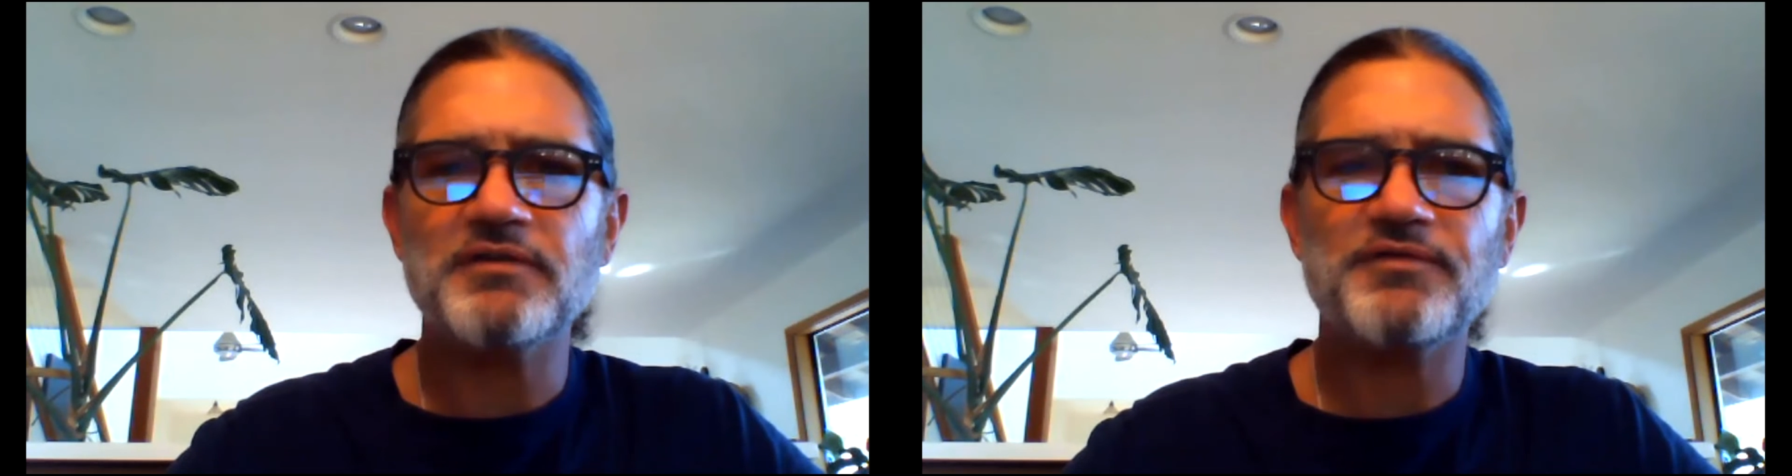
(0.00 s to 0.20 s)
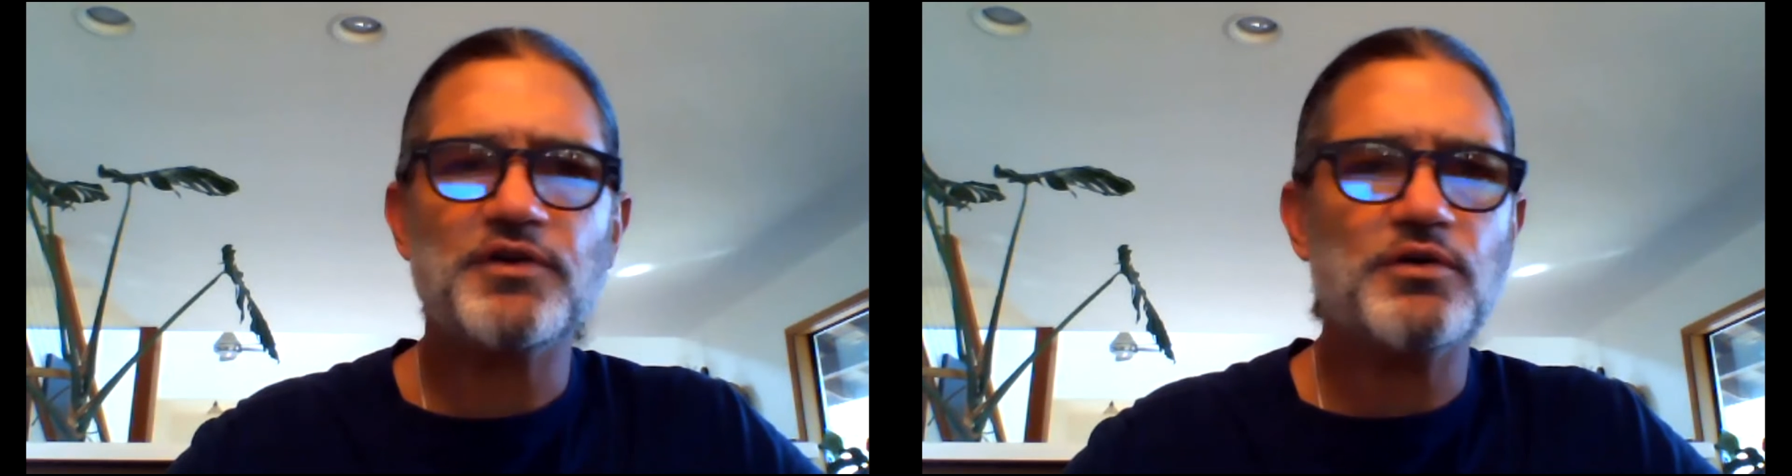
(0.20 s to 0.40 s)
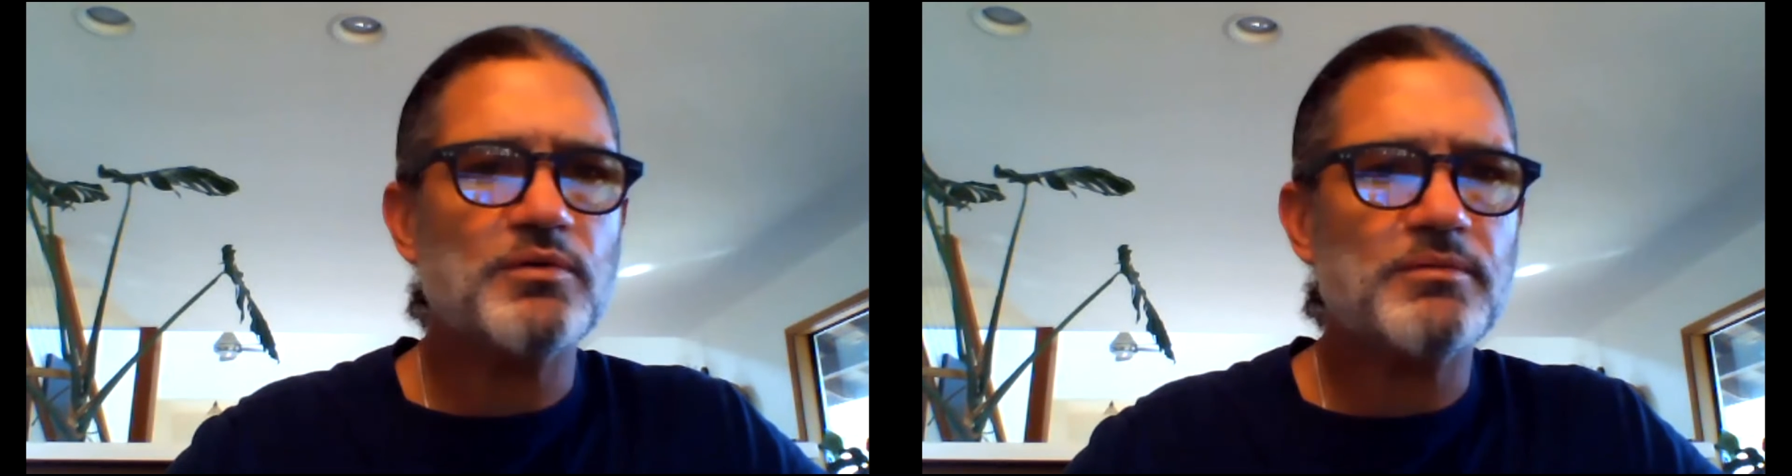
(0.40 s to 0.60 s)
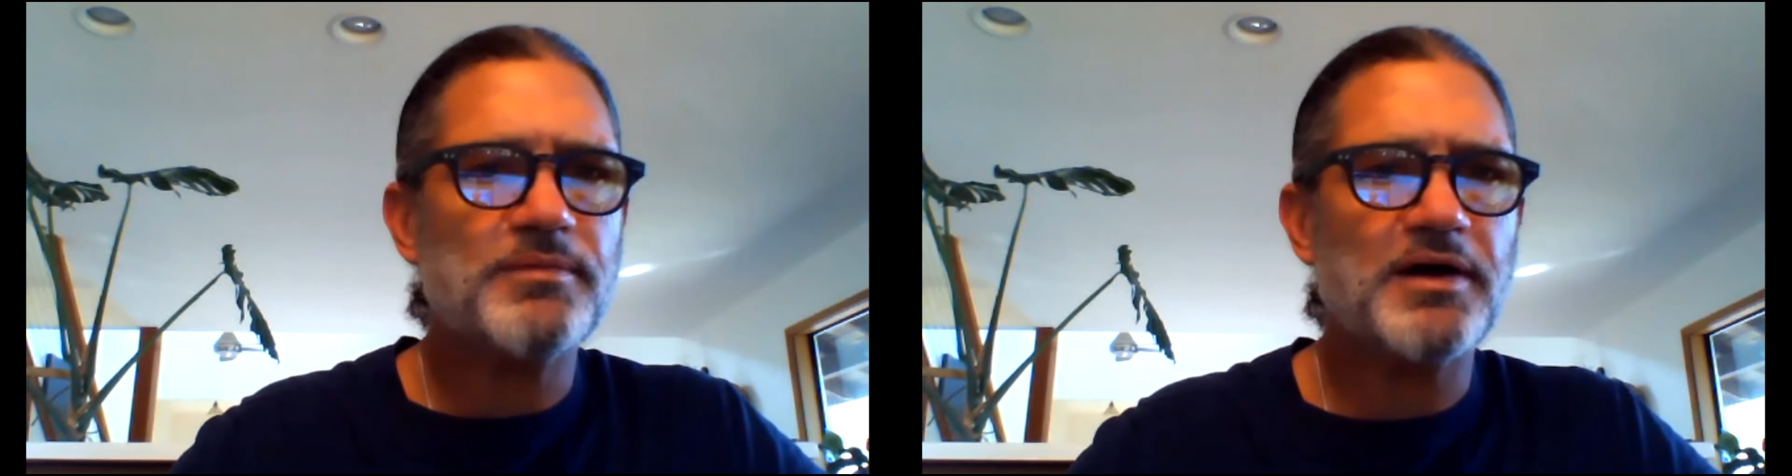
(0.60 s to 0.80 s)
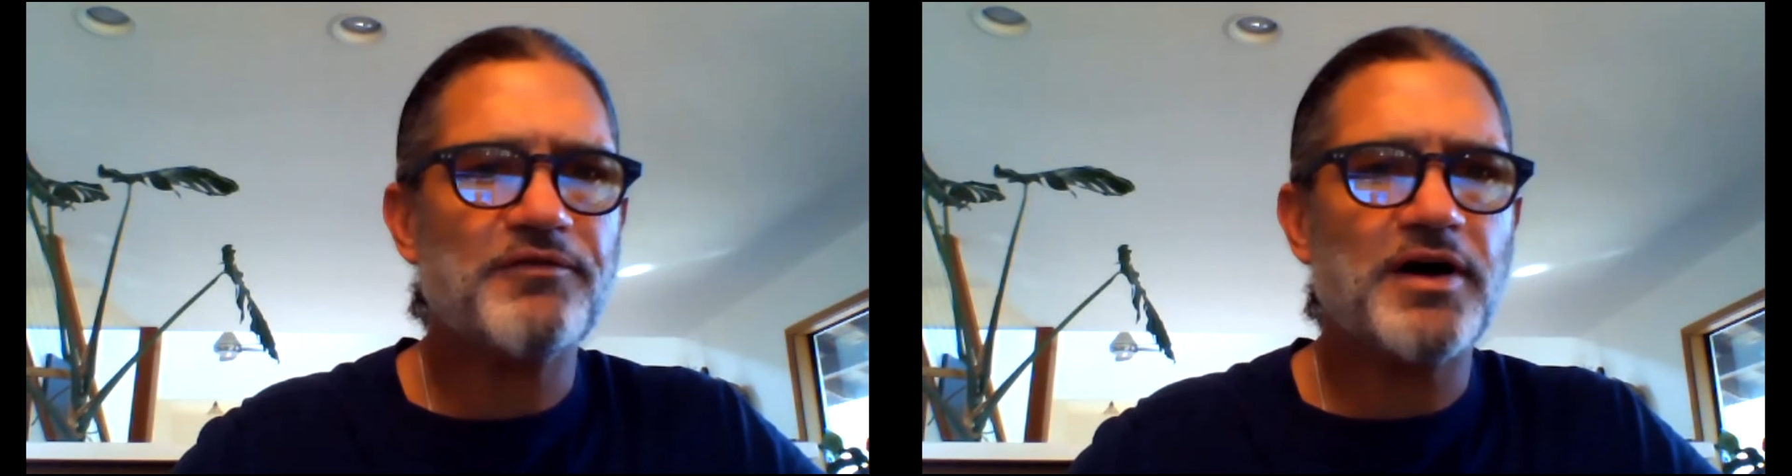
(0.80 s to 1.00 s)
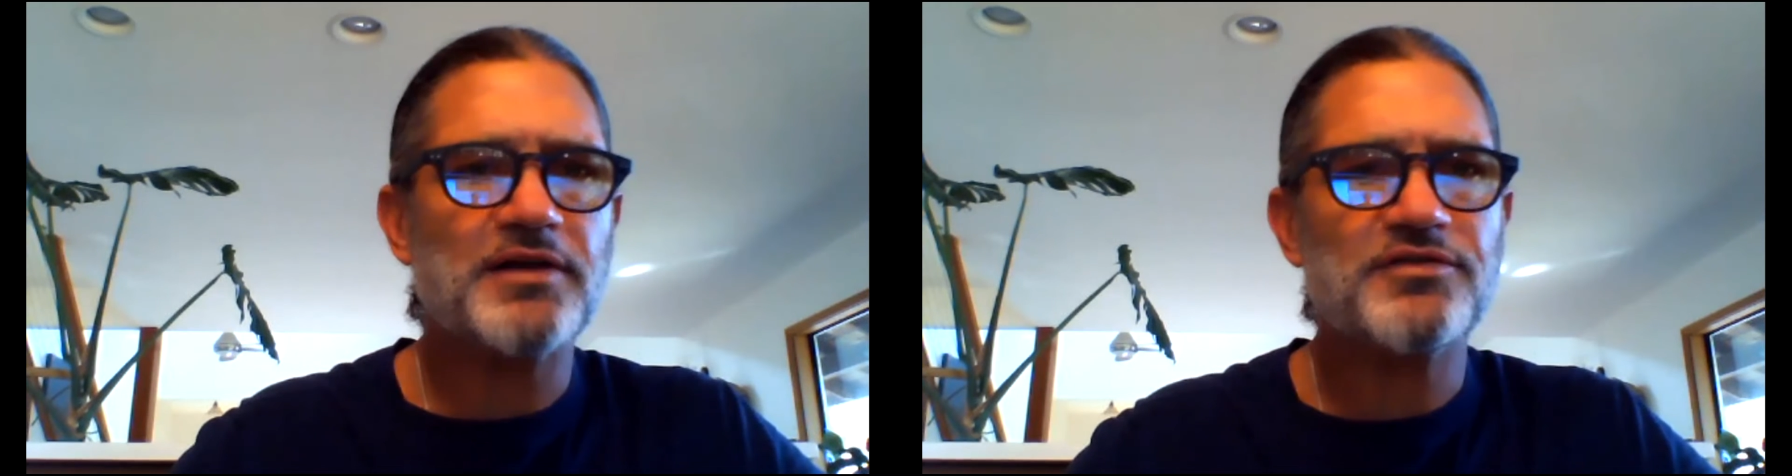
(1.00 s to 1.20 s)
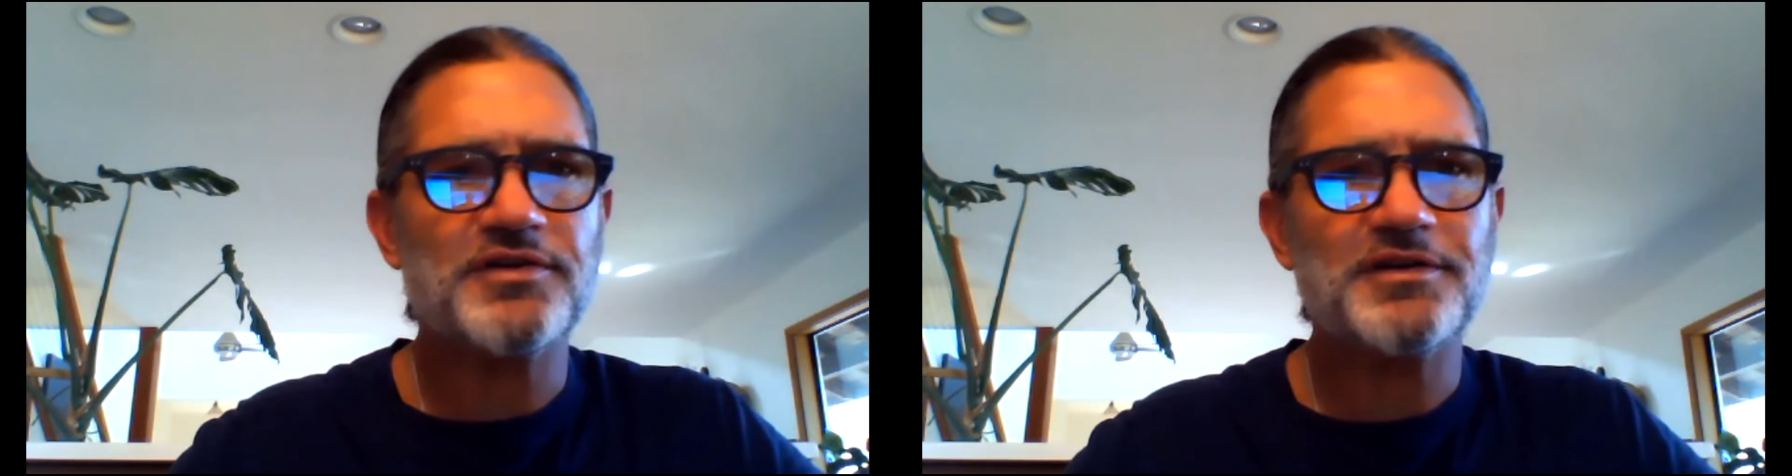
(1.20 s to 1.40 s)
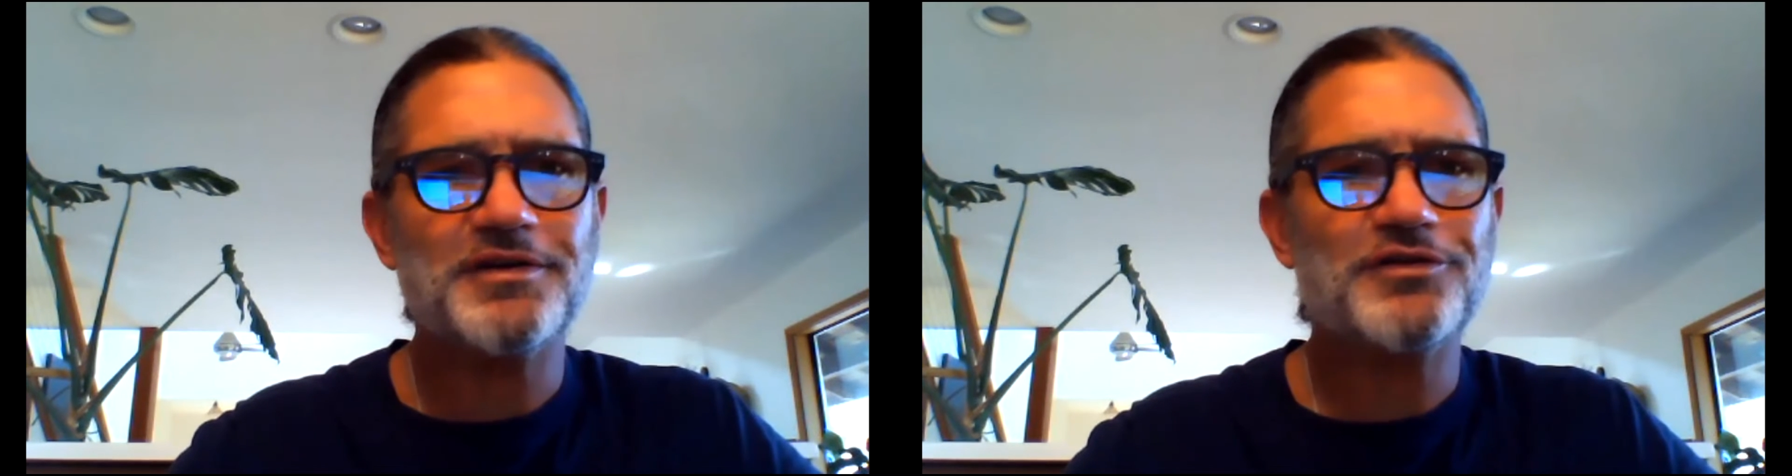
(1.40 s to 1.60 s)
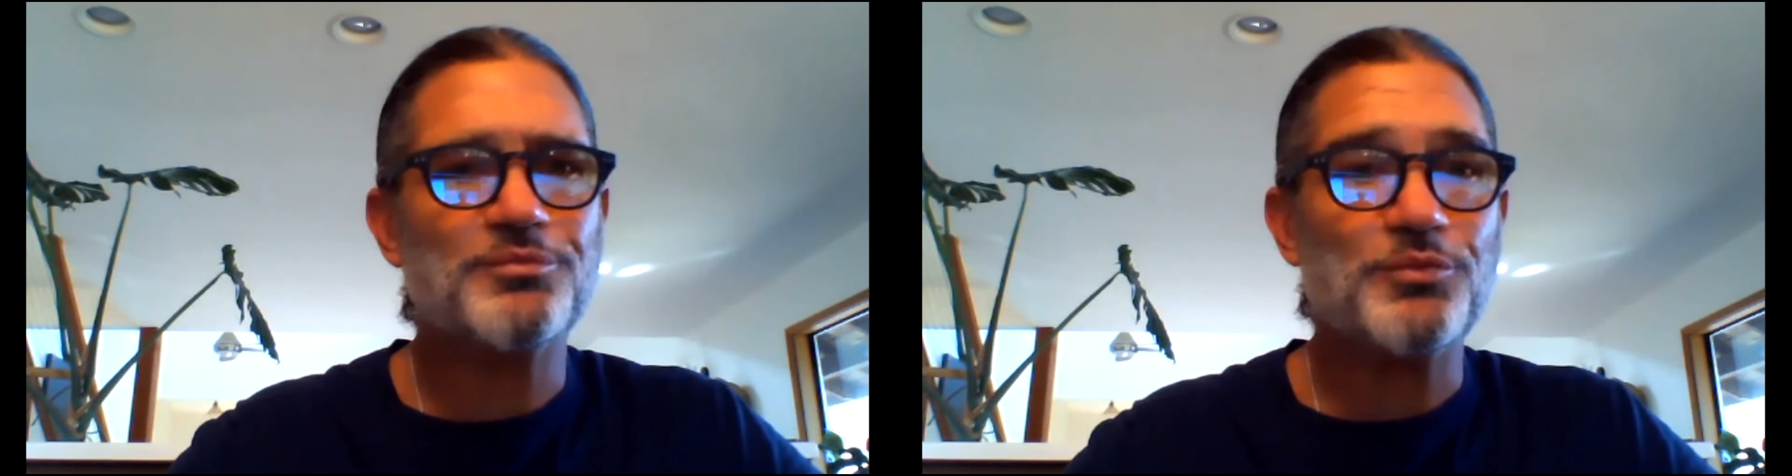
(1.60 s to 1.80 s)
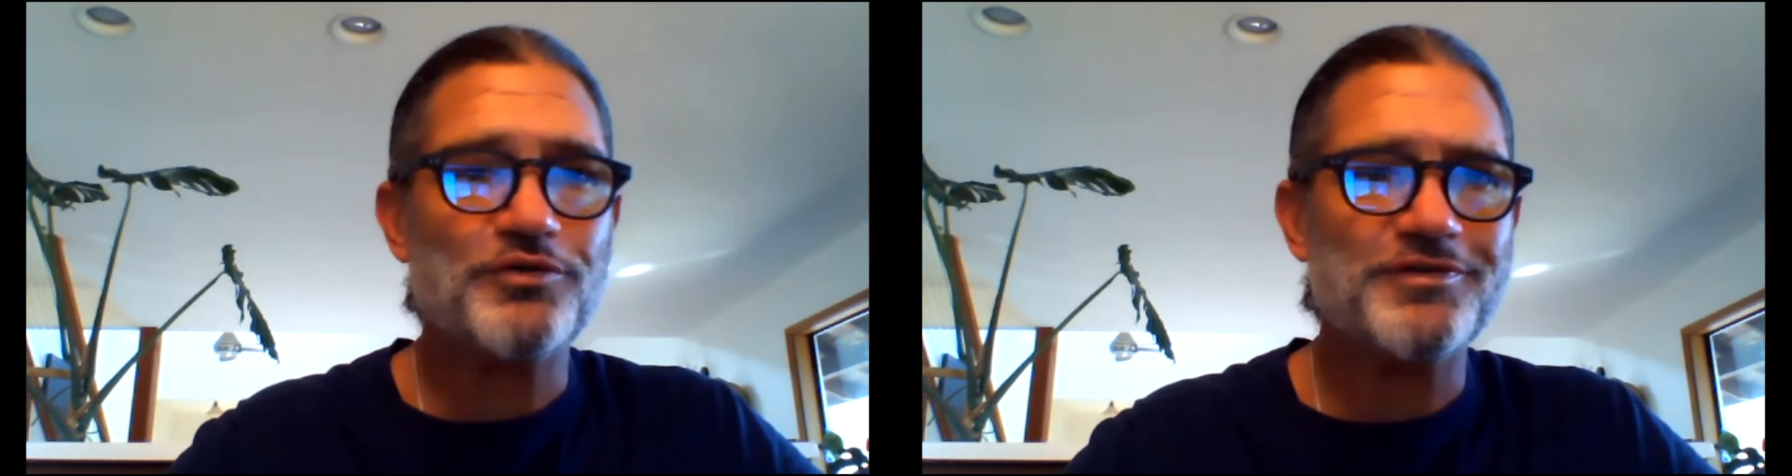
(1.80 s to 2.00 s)
if you have not seen his
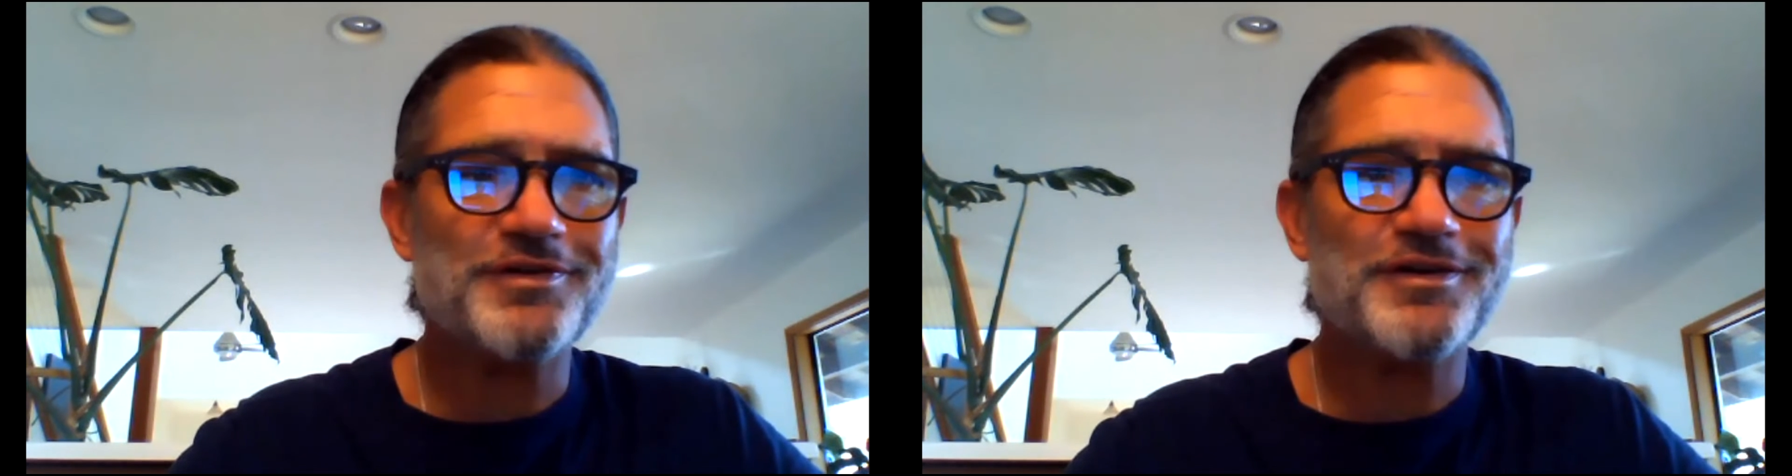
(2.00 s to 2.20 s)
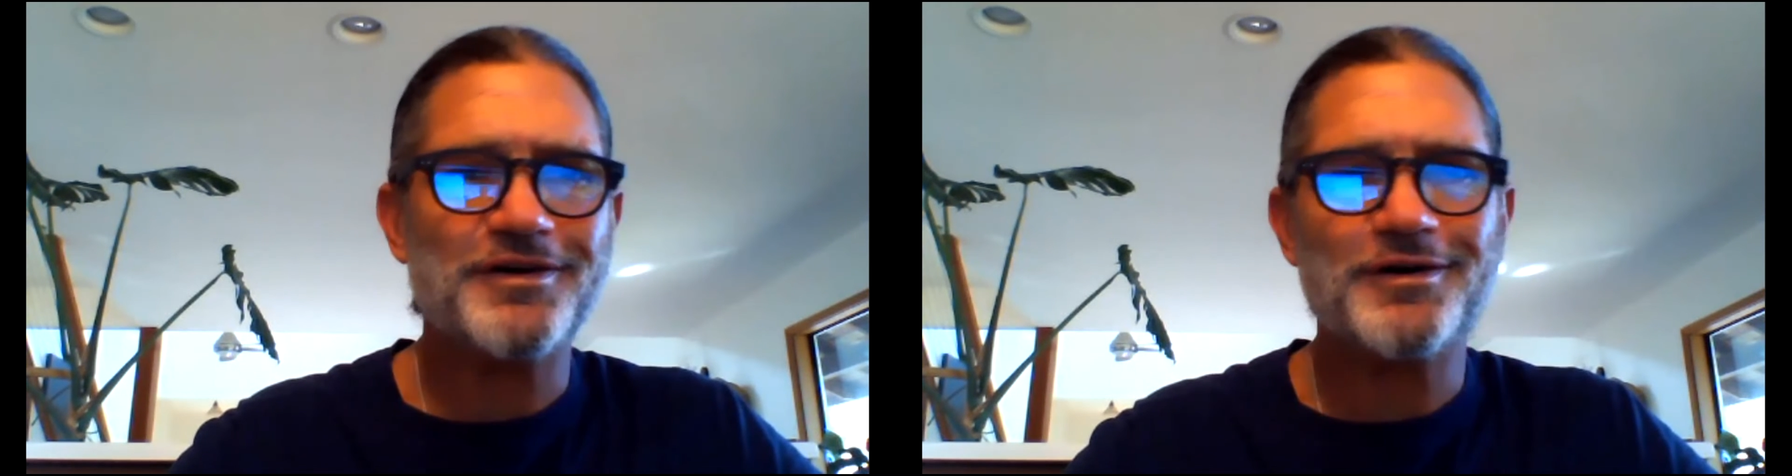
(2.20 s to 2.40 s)
movie,